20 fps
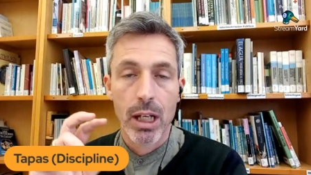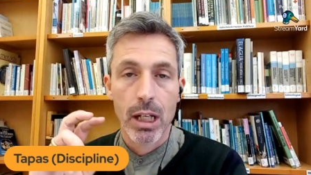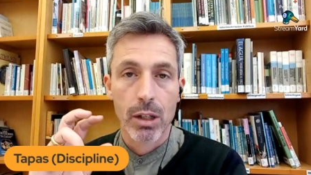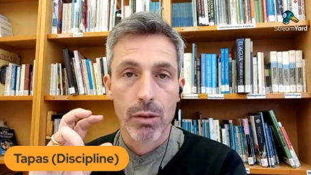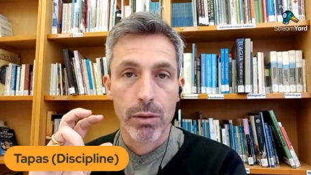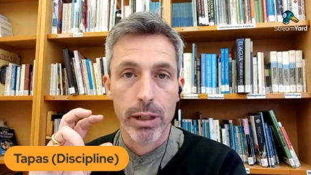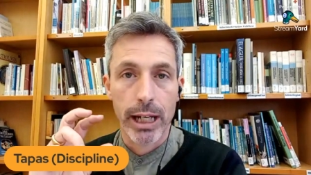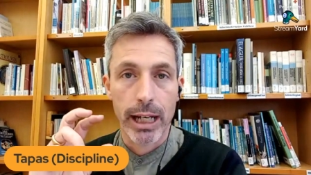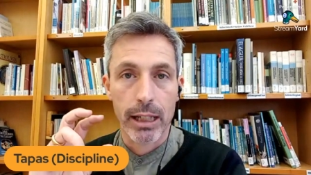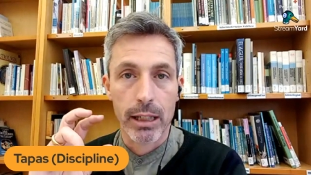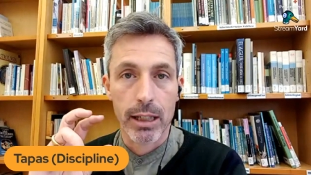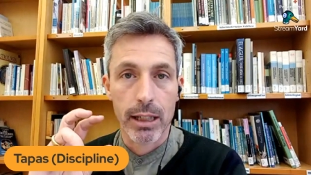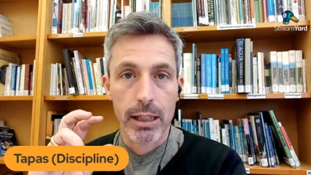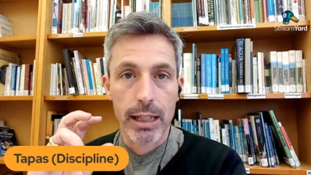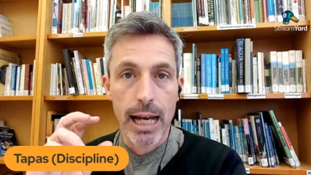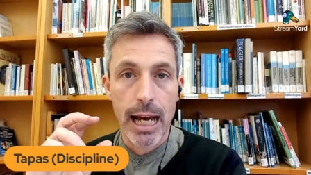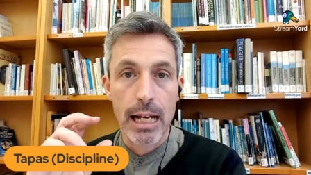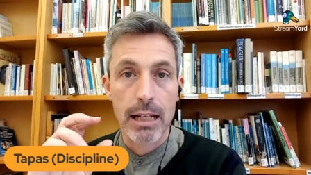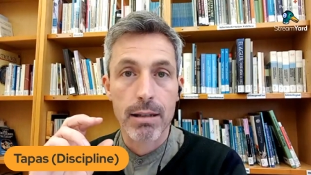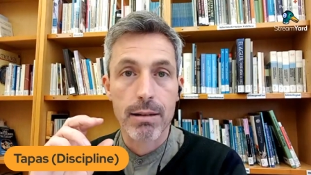creating
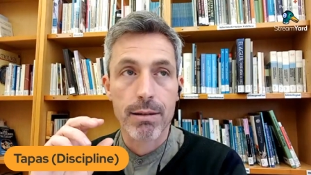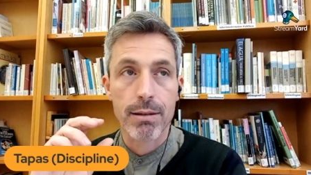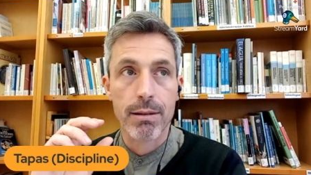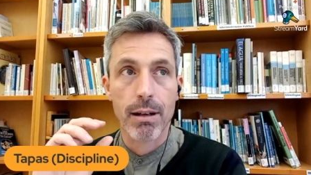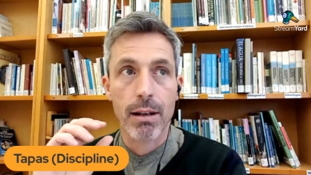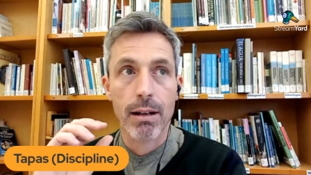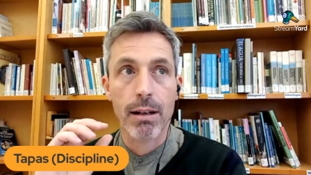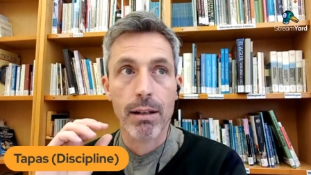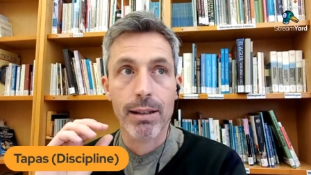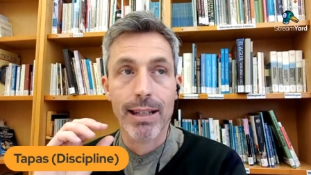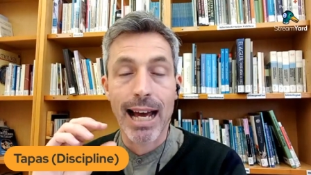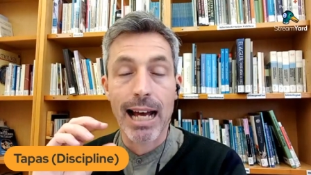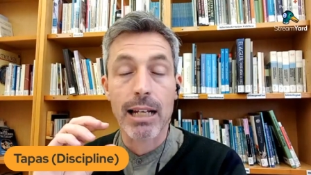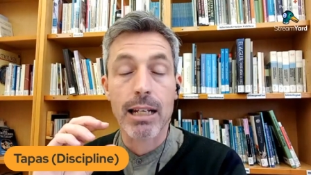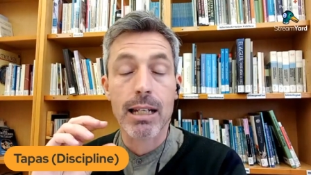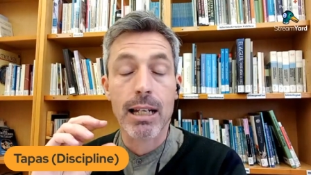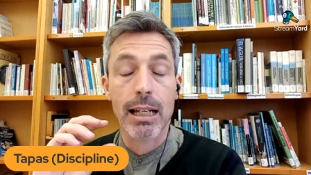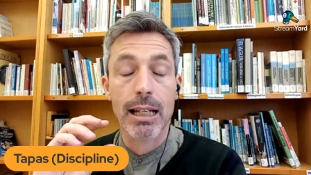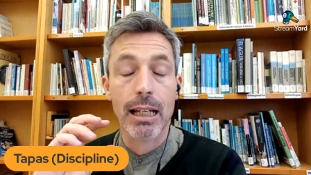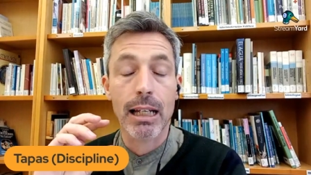that that
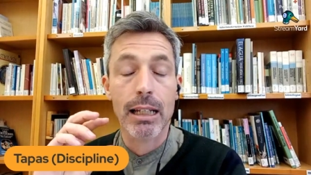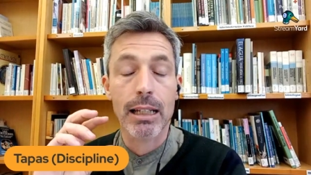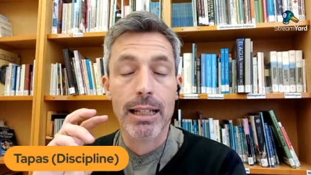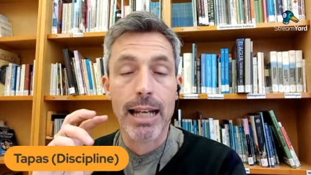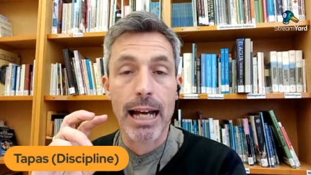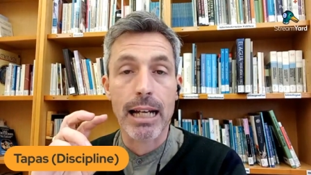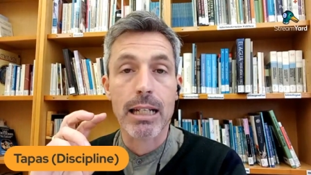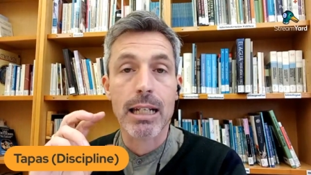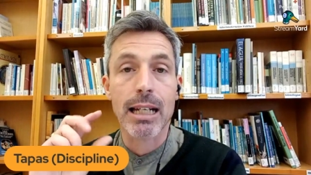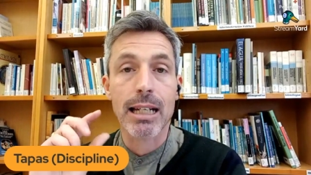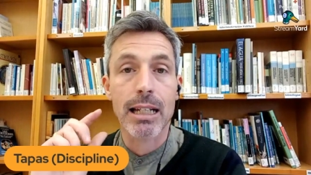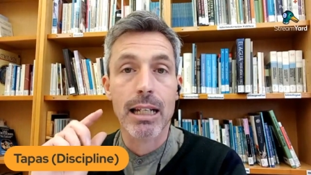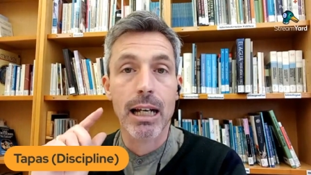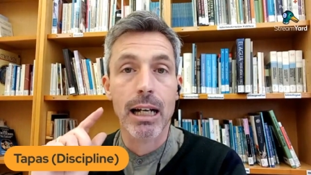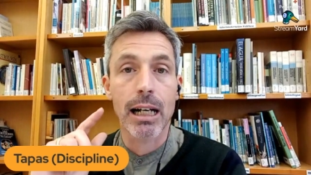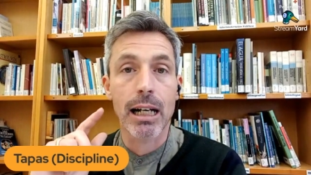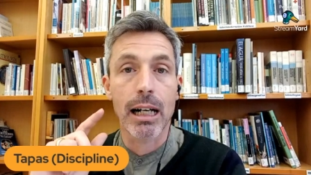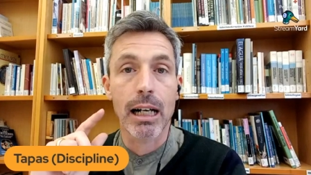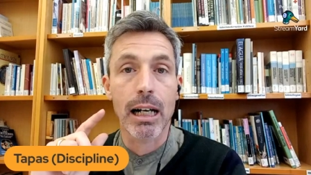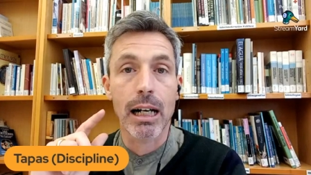that
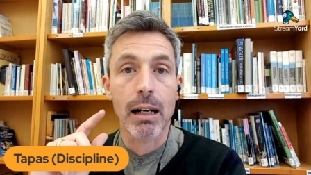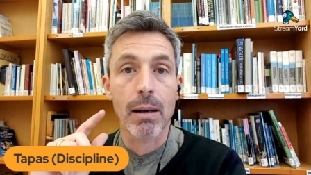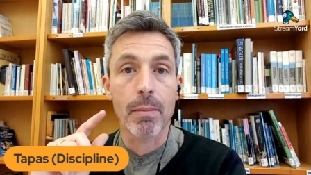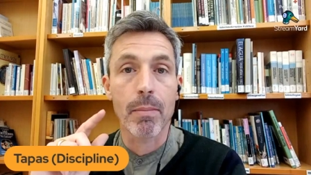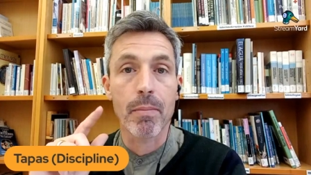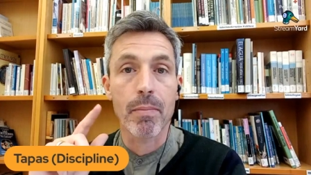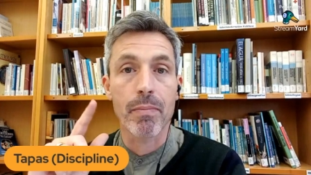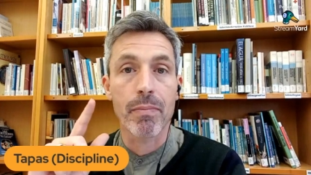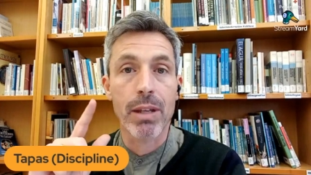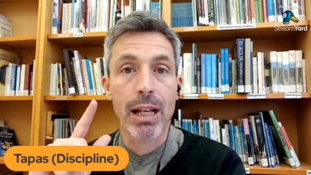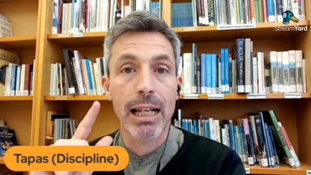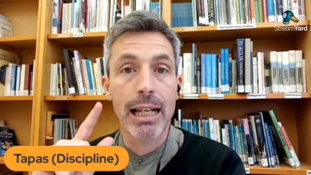um,